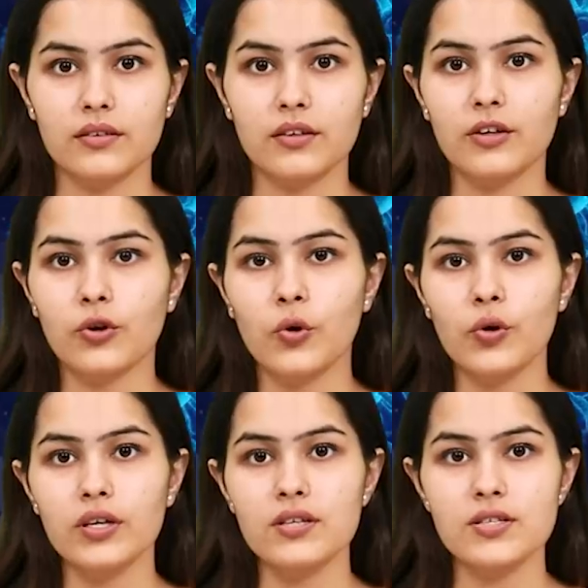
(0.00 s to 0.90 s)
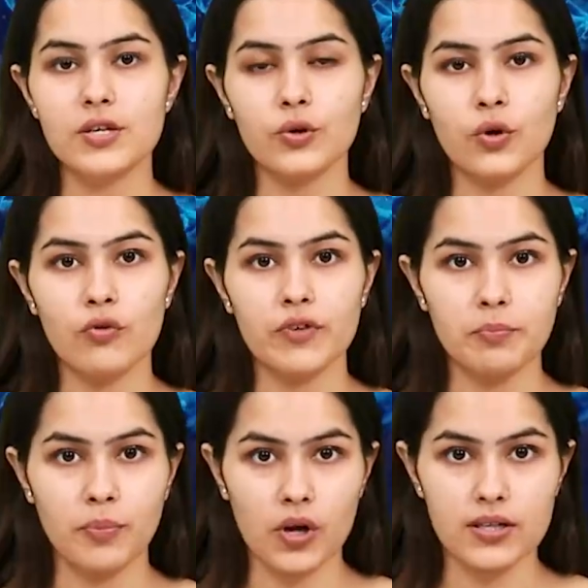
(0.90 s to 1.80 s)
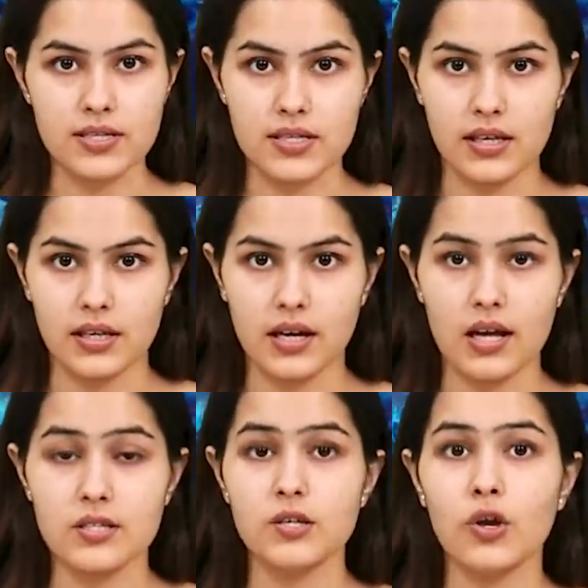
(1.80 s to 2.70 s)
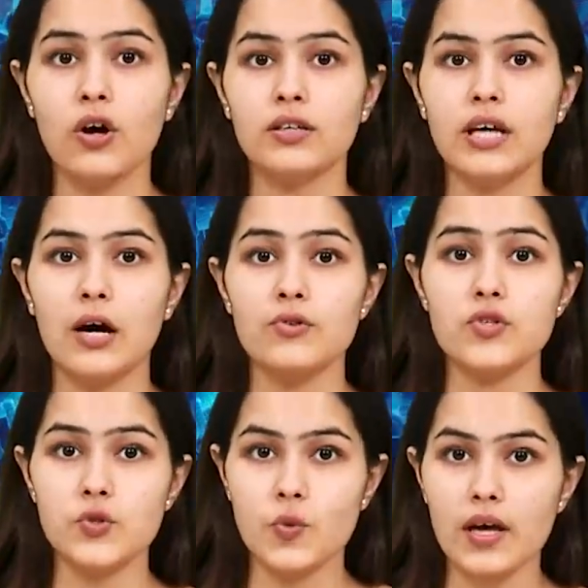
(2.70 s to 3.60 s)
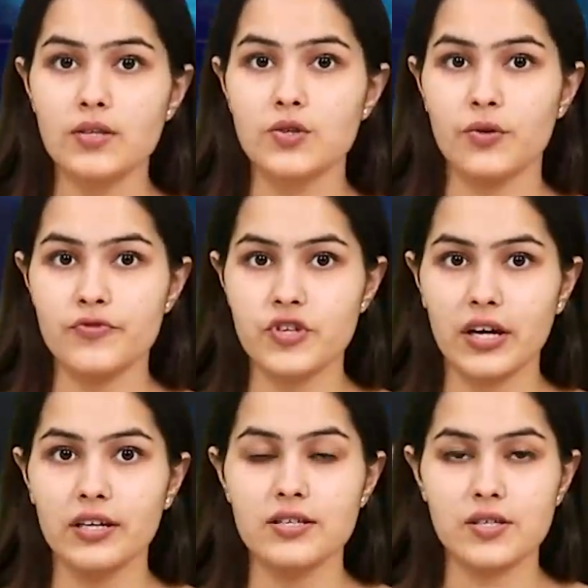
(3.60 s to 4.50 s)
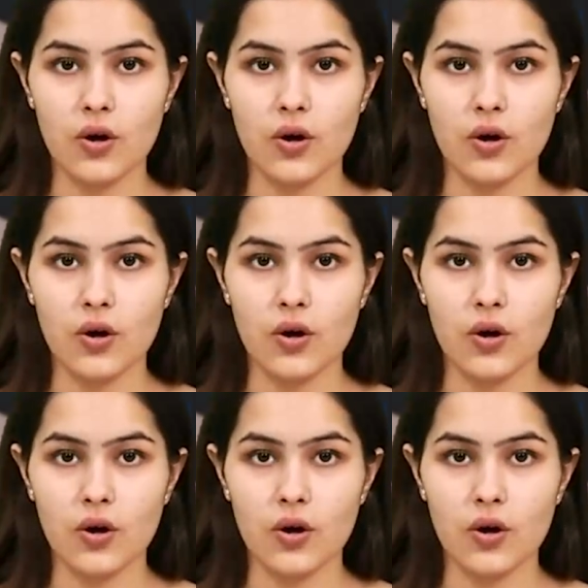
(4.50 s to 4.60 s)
The draconian zero COVID policy has locked down swaths of Chinese